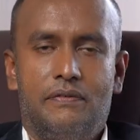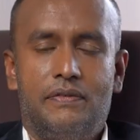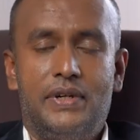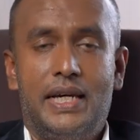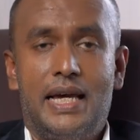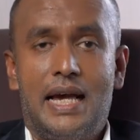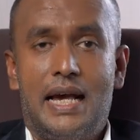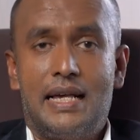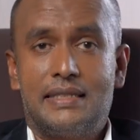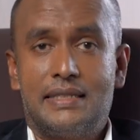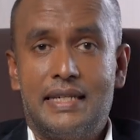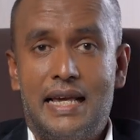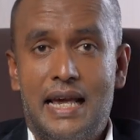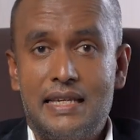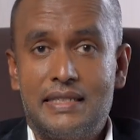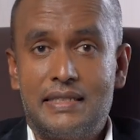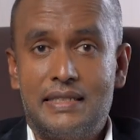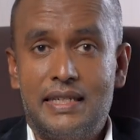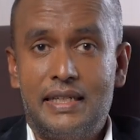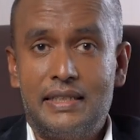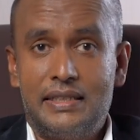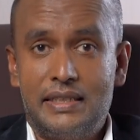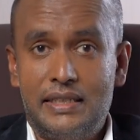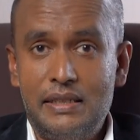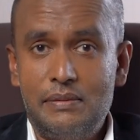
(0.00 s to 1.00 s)
We as
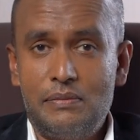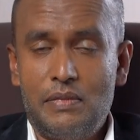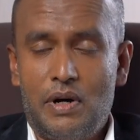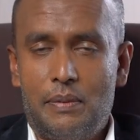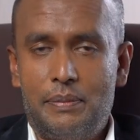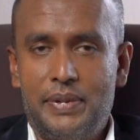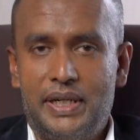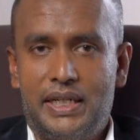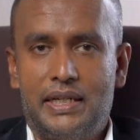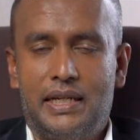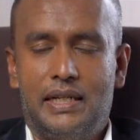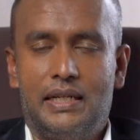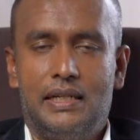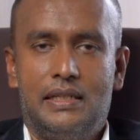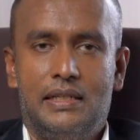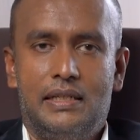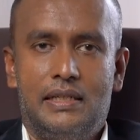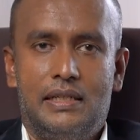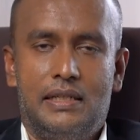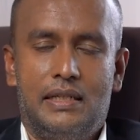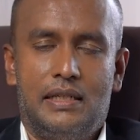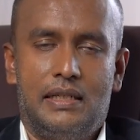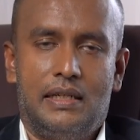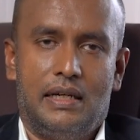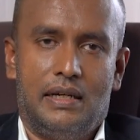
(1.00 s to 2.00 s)
SLT-MOBITEL,
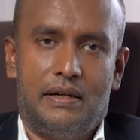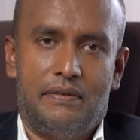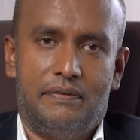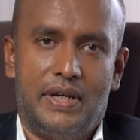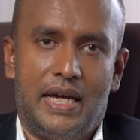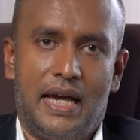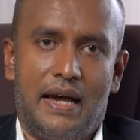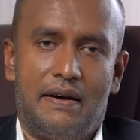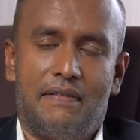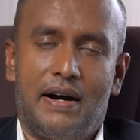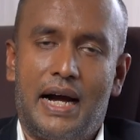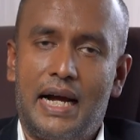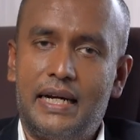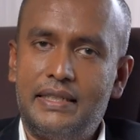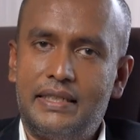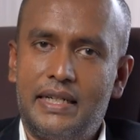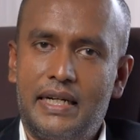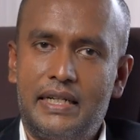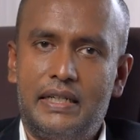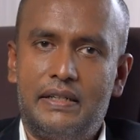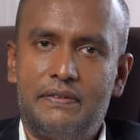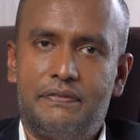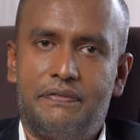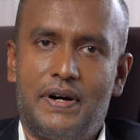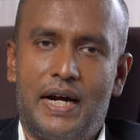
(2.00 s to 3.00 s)
we have
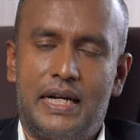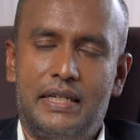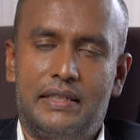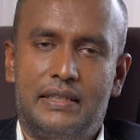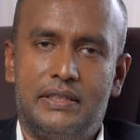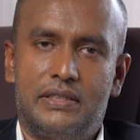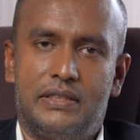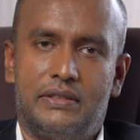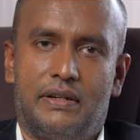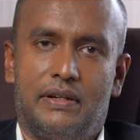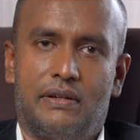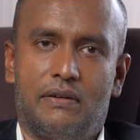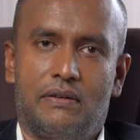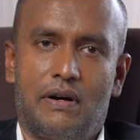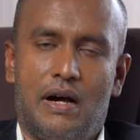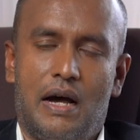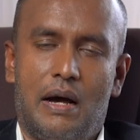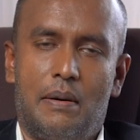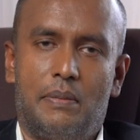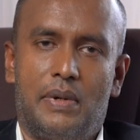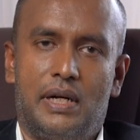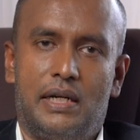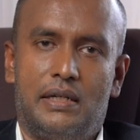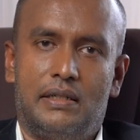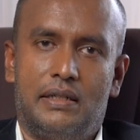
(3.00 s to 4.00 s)
identified this
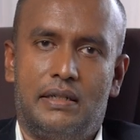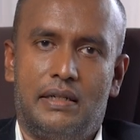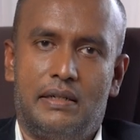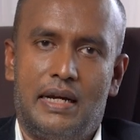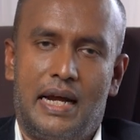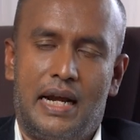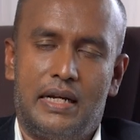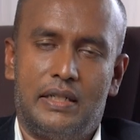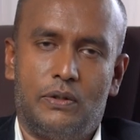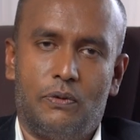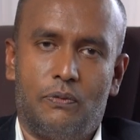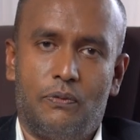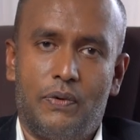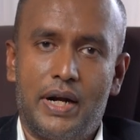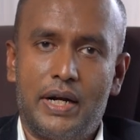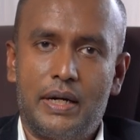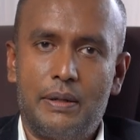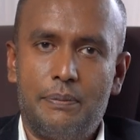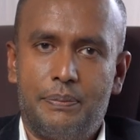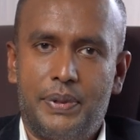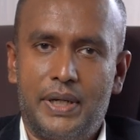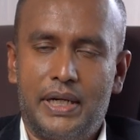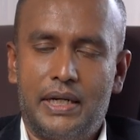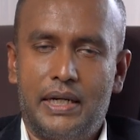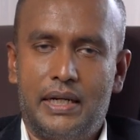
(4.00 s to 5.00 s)
requirement at the very
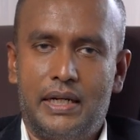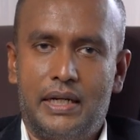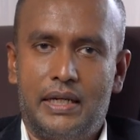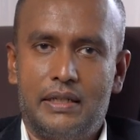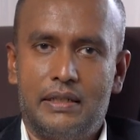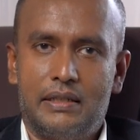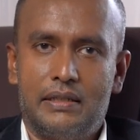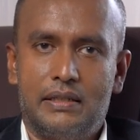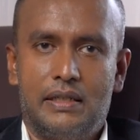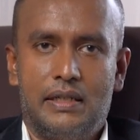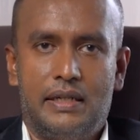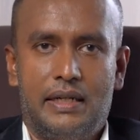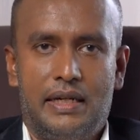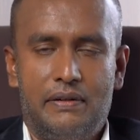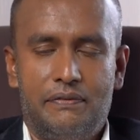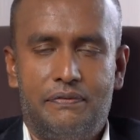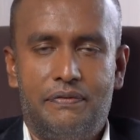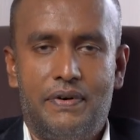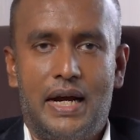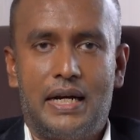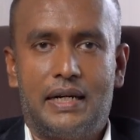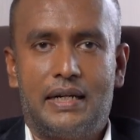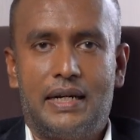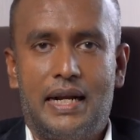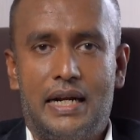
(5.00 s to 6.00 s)
beginning, in
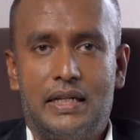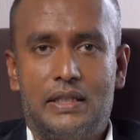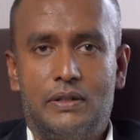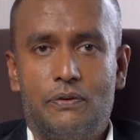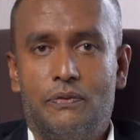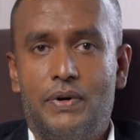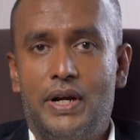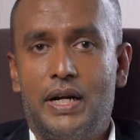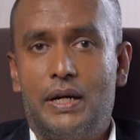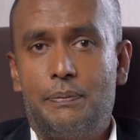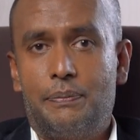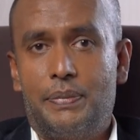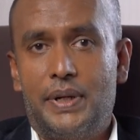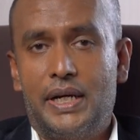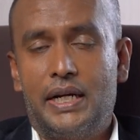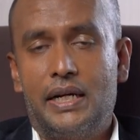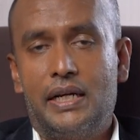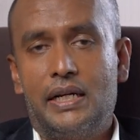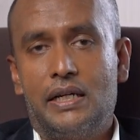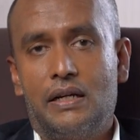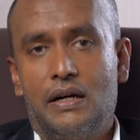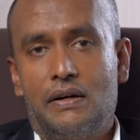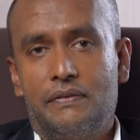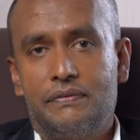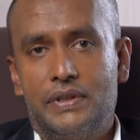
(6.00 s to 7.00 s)
fact at the very
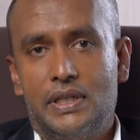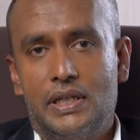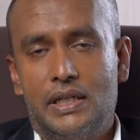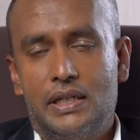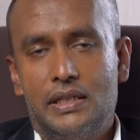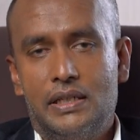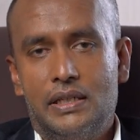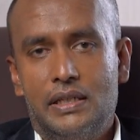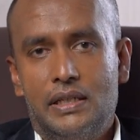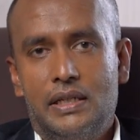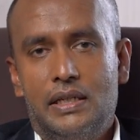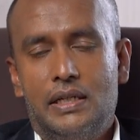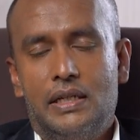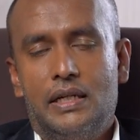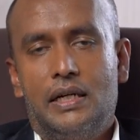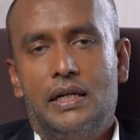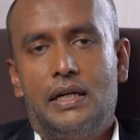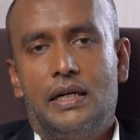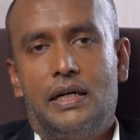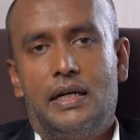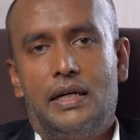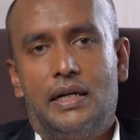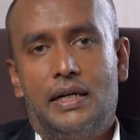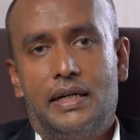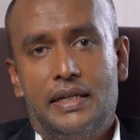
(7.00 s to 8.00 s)
beginning of the
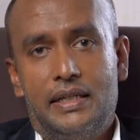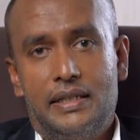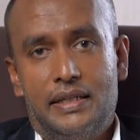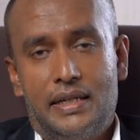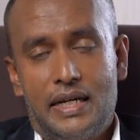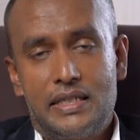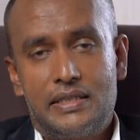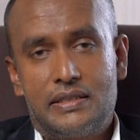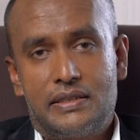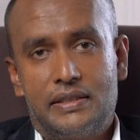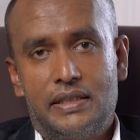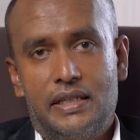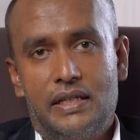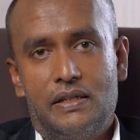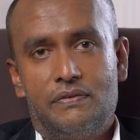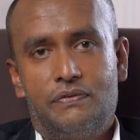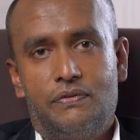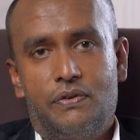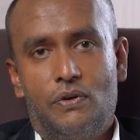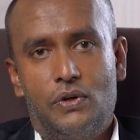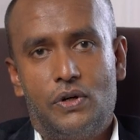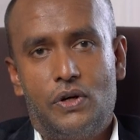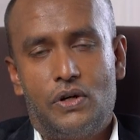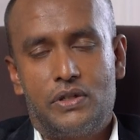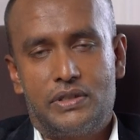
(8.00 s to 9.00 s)
Industrial
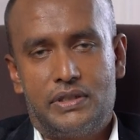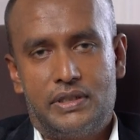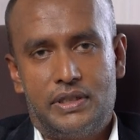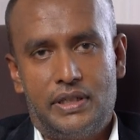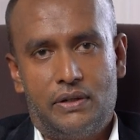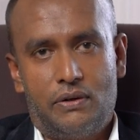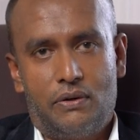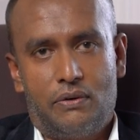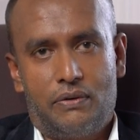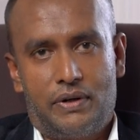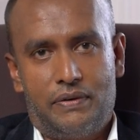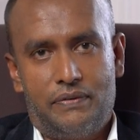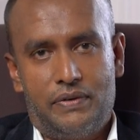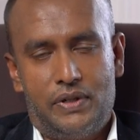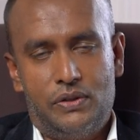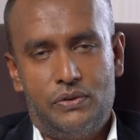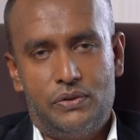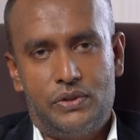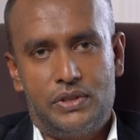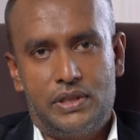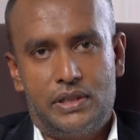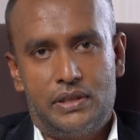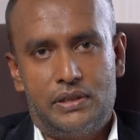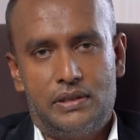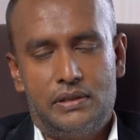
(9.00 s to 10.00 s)
4.0
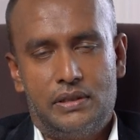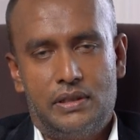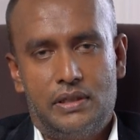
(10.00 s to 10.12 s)
revolution.